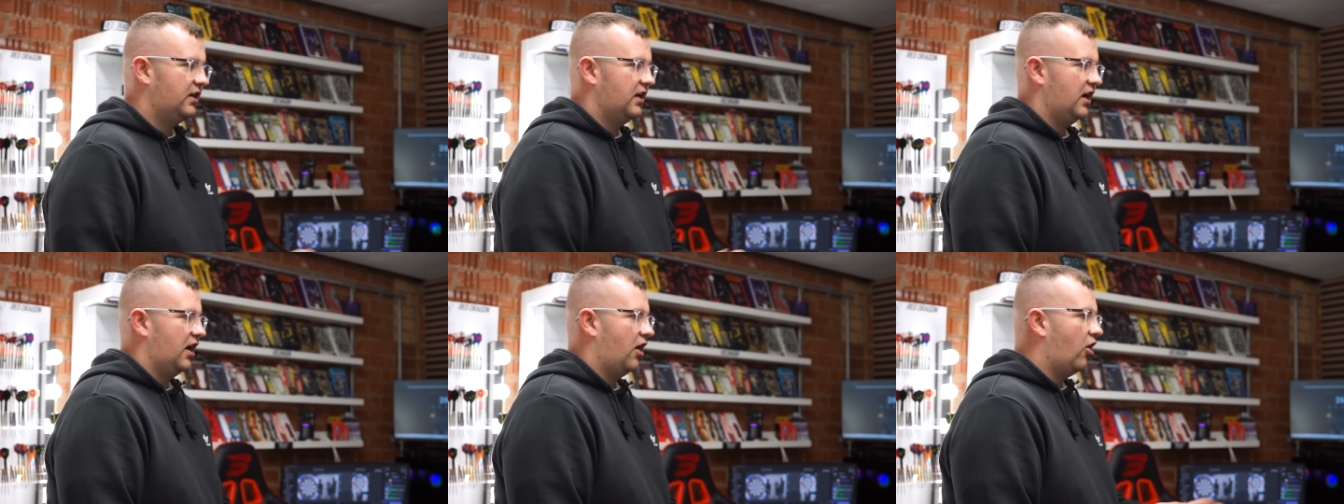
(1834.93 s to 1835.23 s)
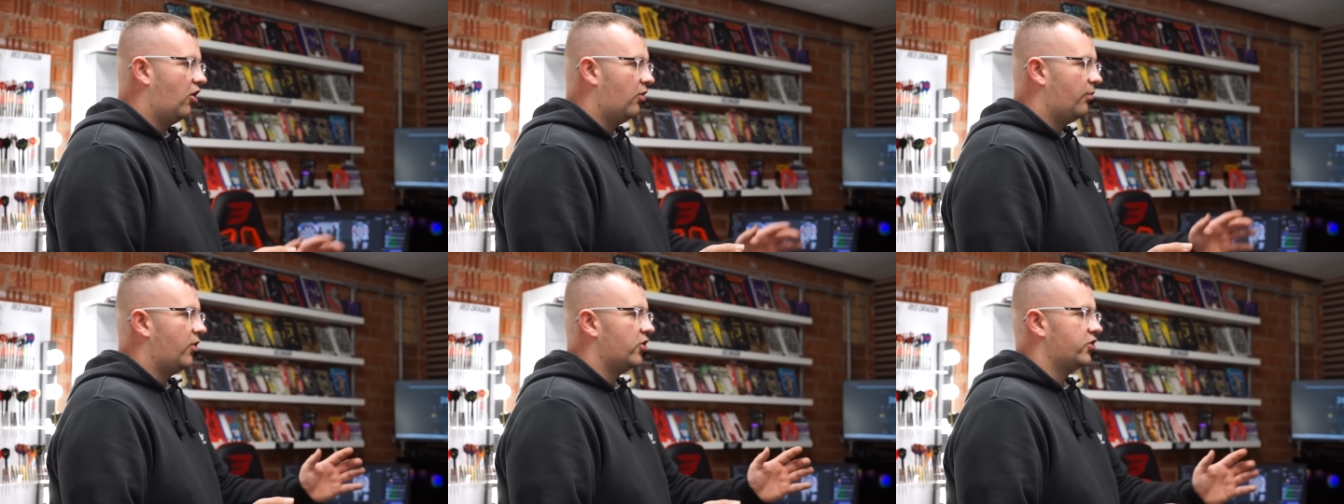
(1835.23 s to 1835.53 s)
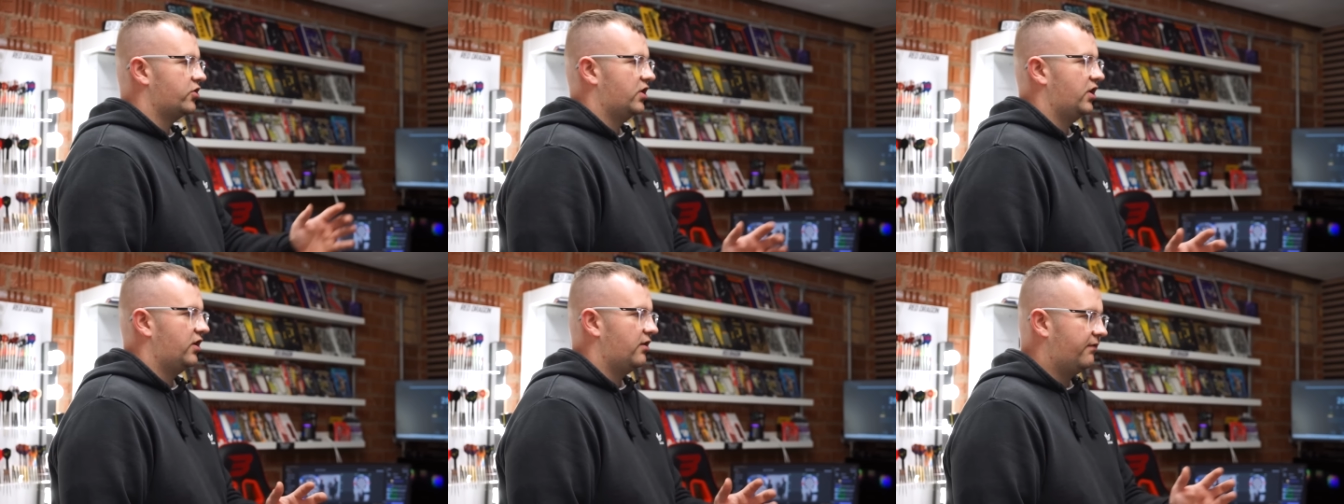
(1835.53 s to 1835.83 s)

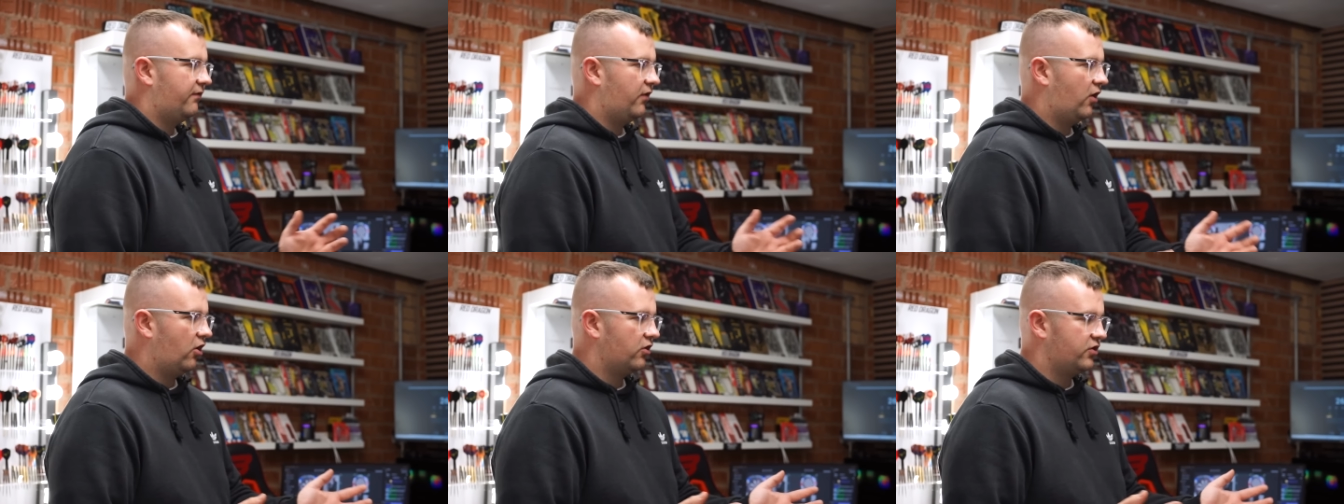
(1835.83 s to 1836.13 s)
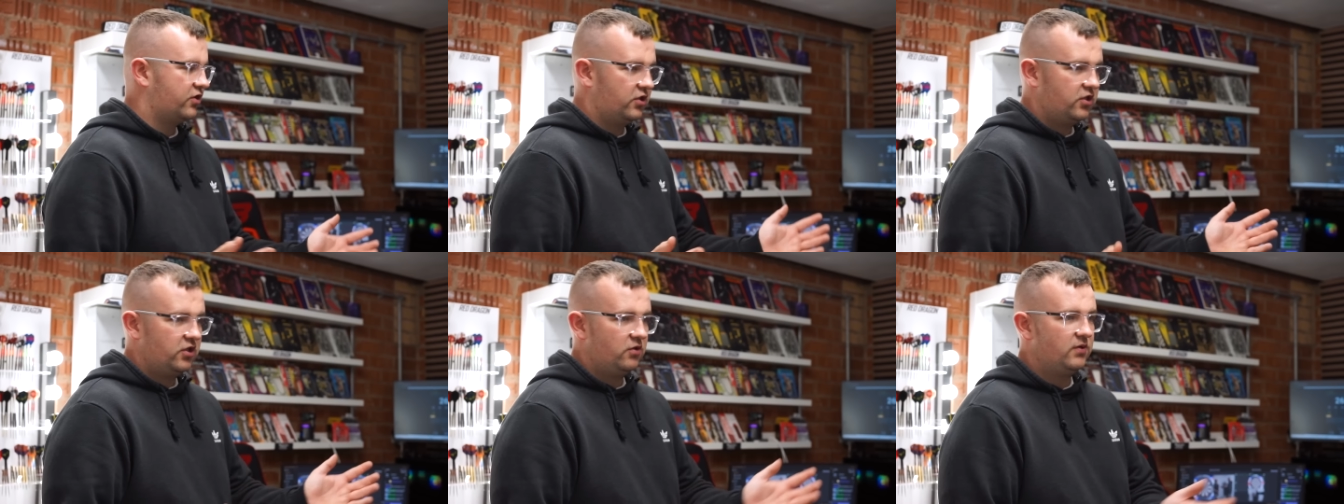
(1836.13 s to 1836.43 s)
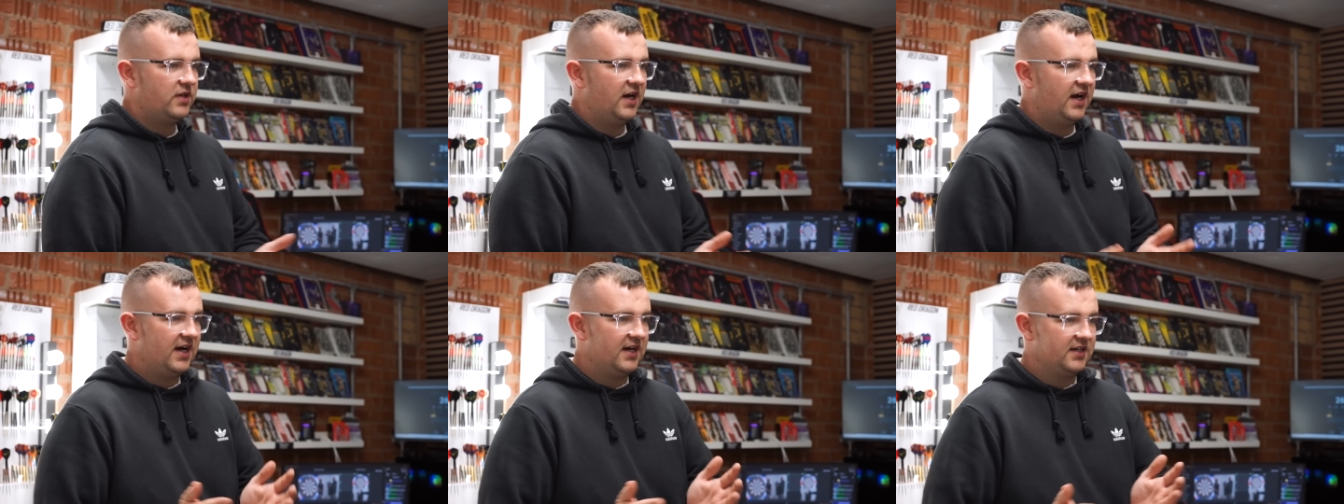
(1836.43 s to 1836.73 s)
almost can afford to do
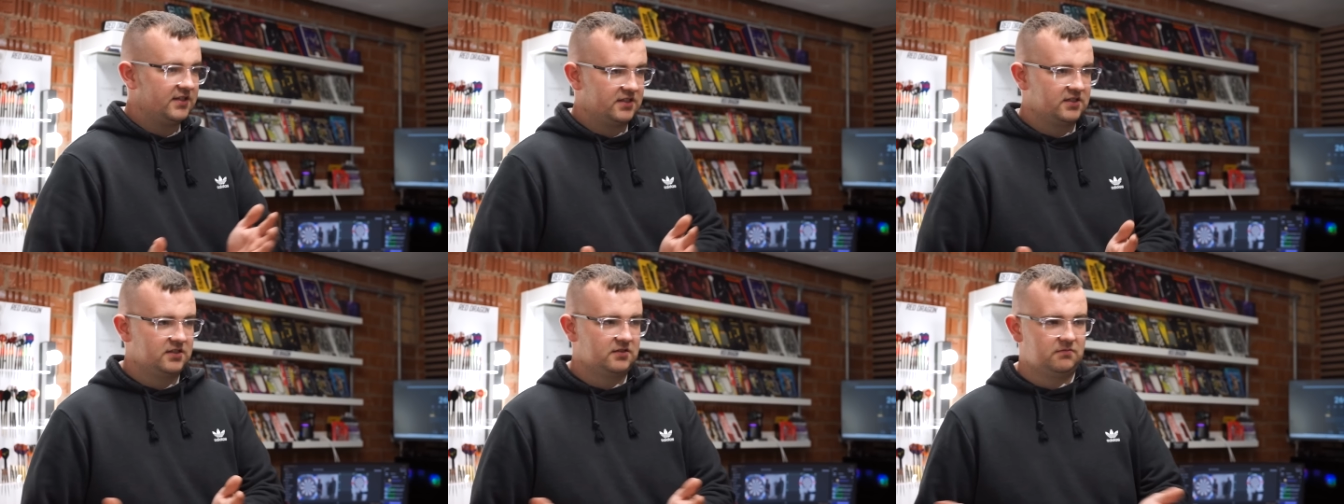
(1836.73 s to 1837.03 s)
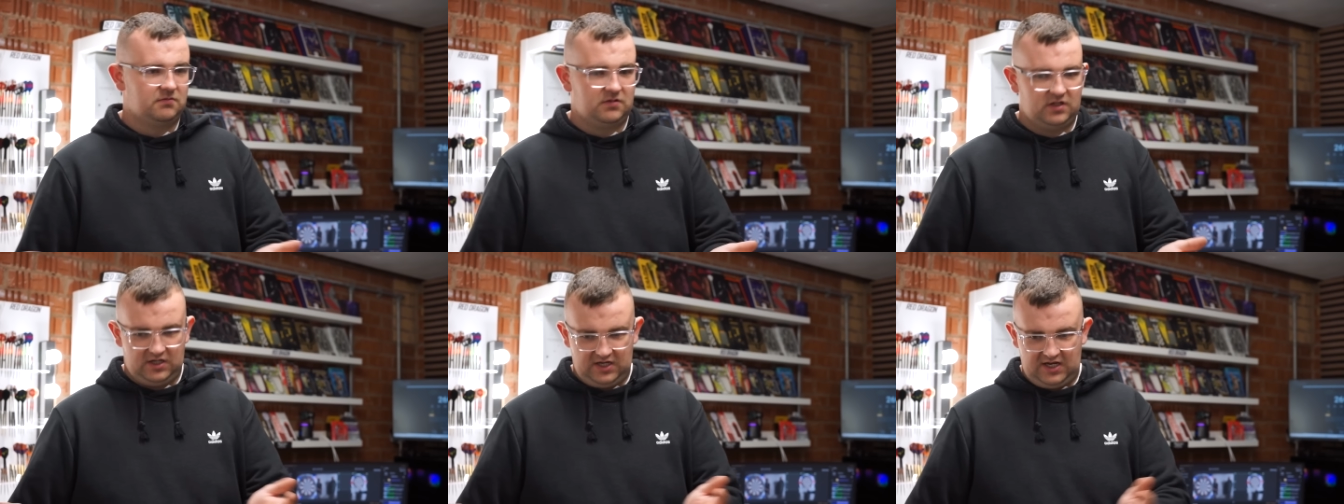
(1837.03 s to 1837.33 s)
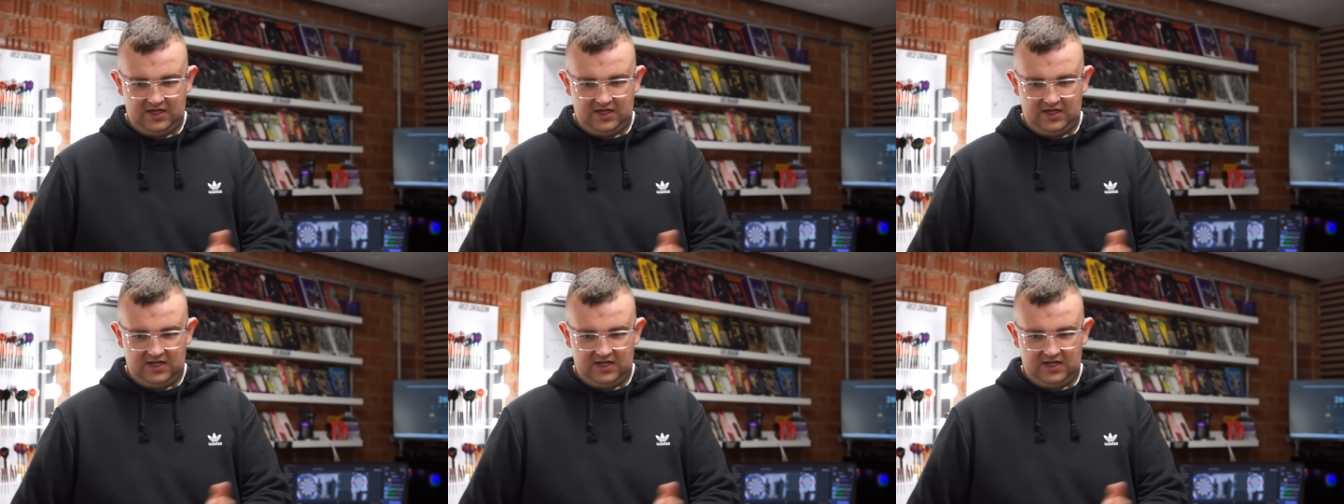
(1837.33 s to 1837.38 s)
darts. Mm.